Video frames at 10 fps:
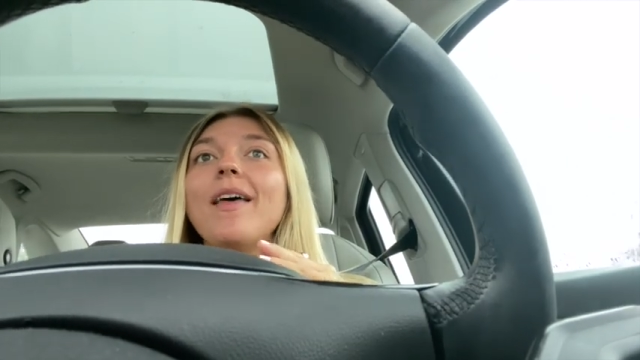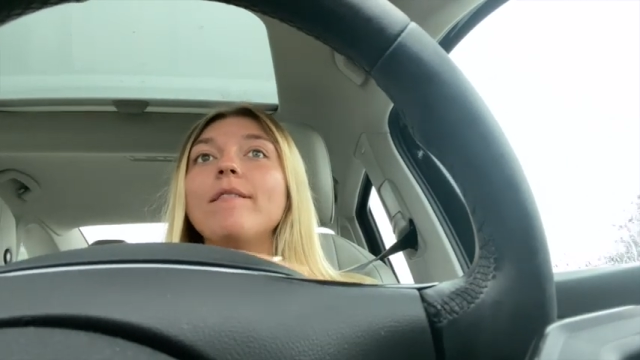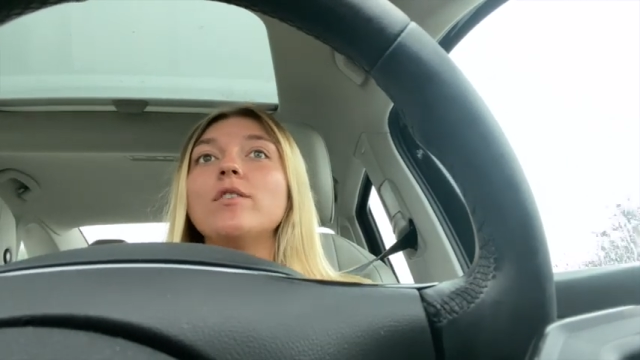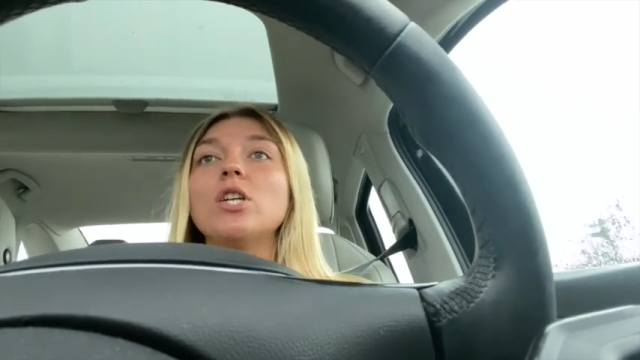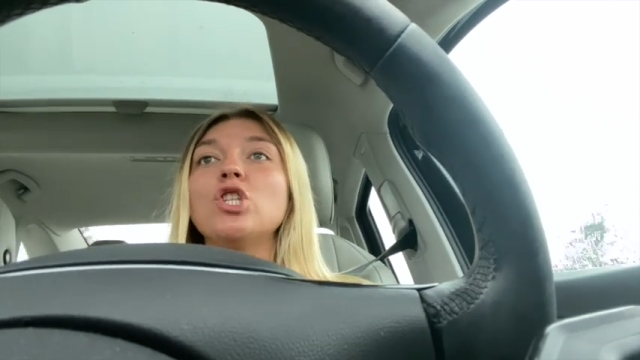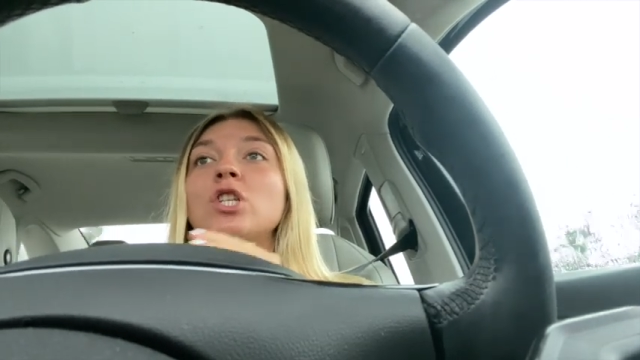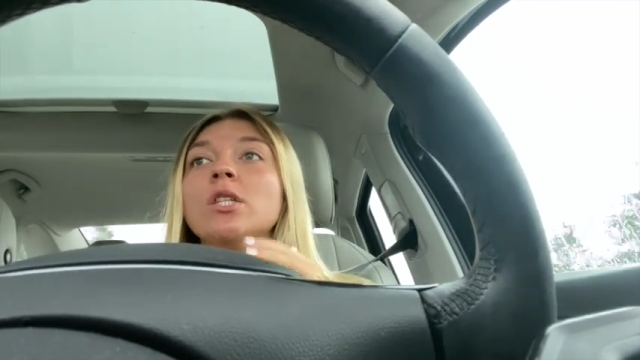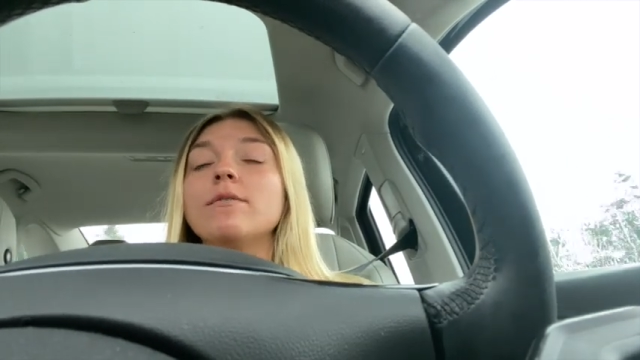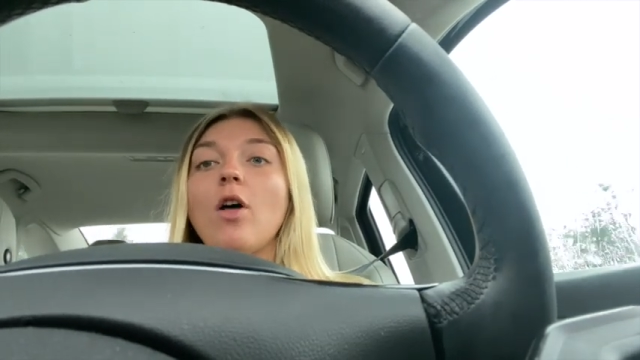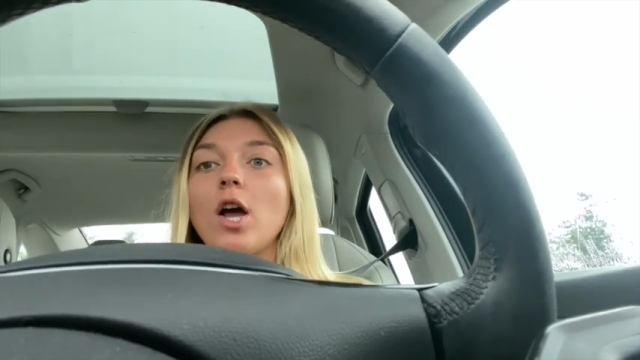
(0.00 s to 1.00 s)
that footage in
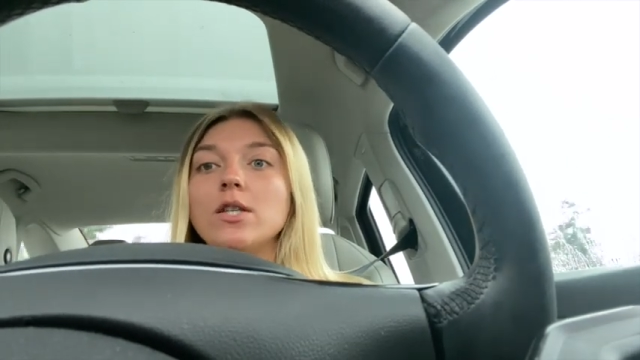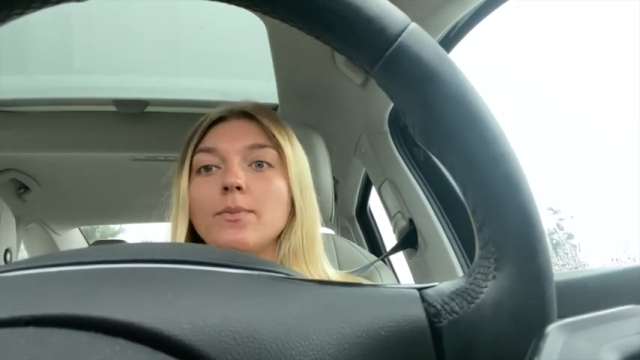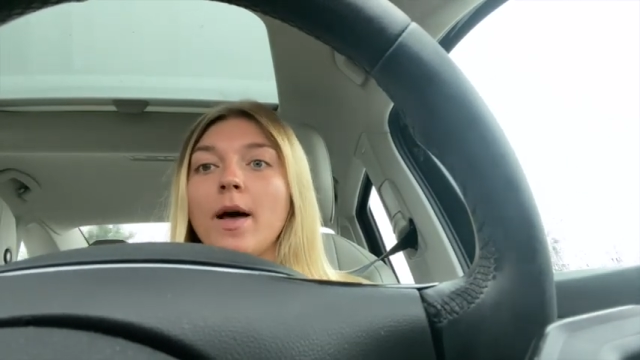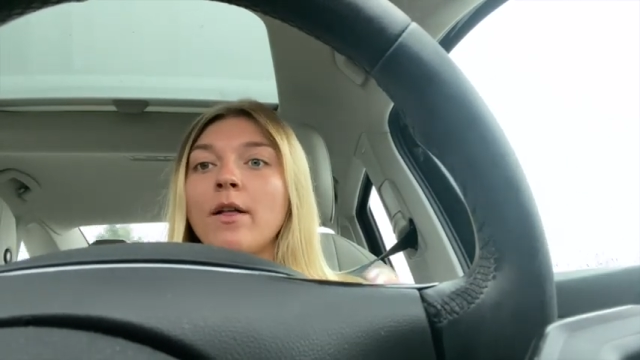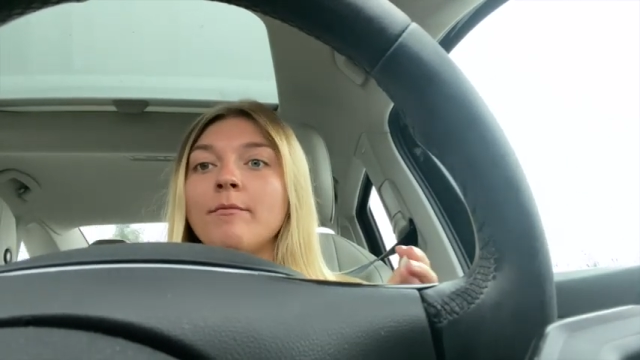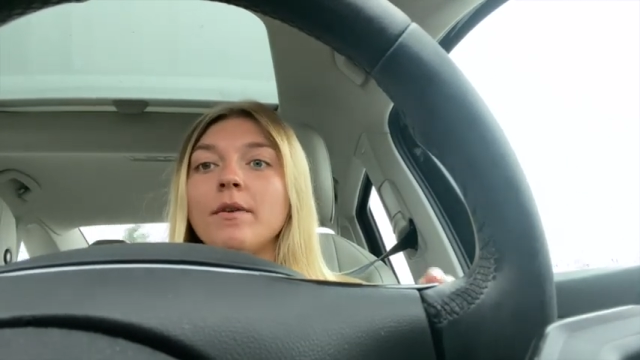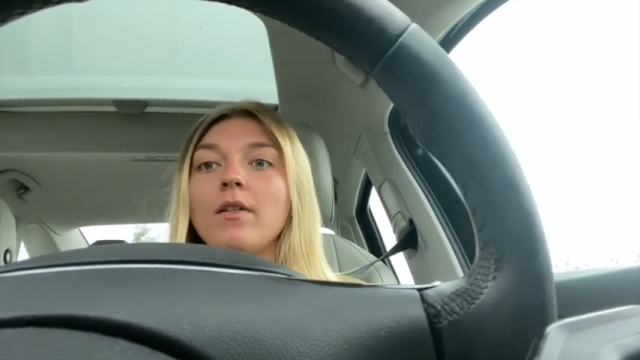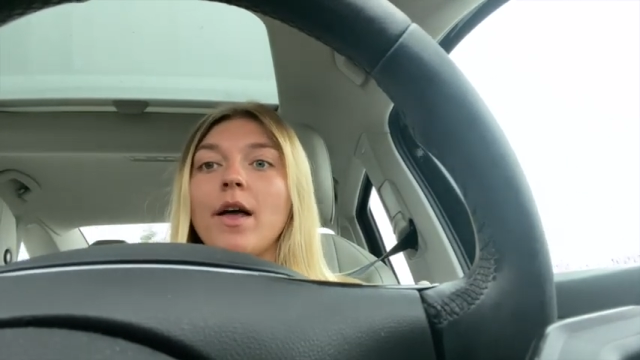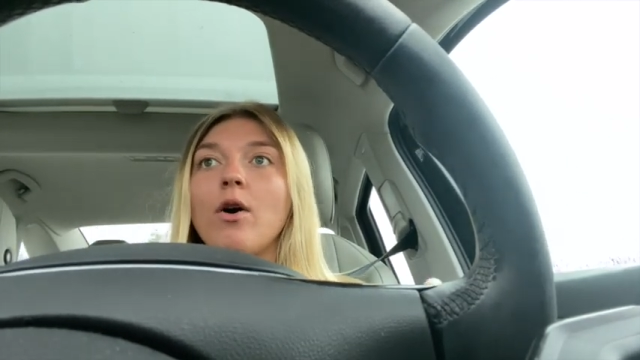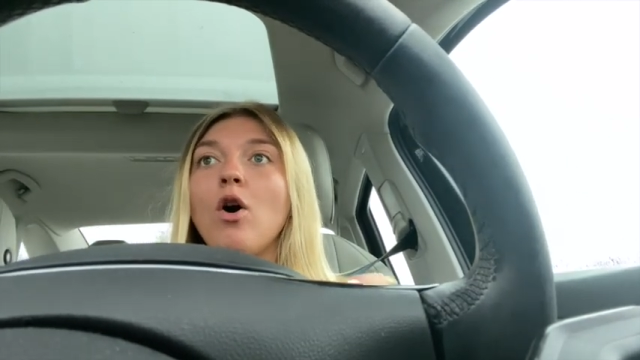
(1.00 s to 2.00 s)
this vlog as well of me
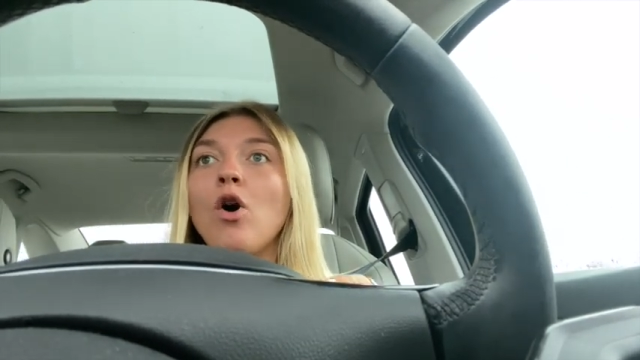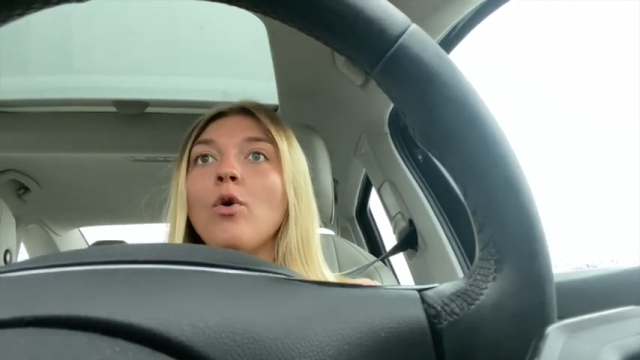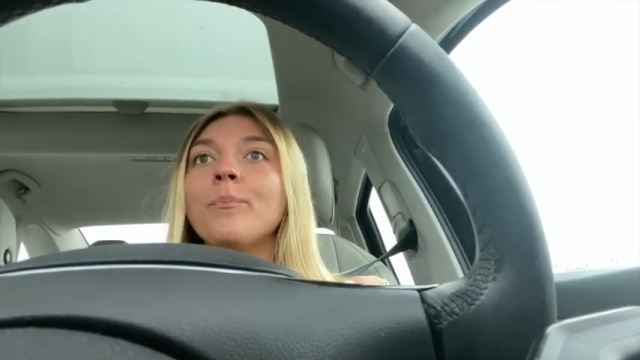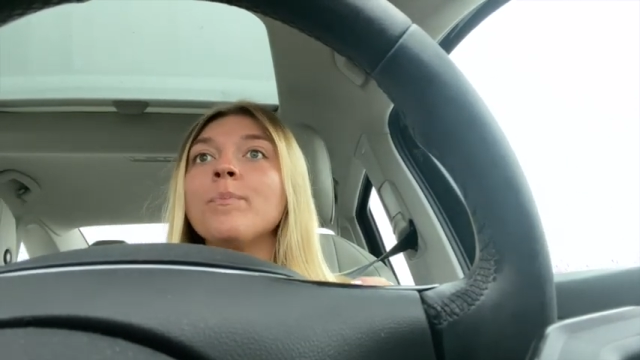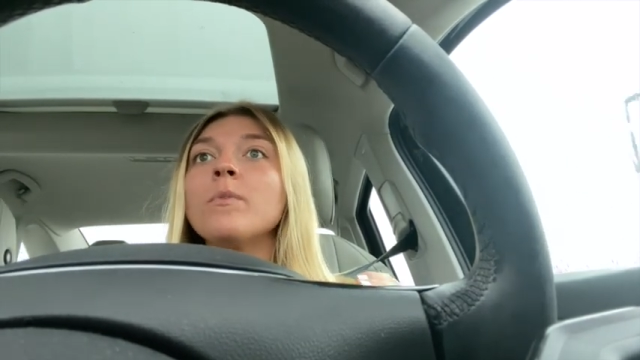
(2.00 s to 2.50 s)
flying home.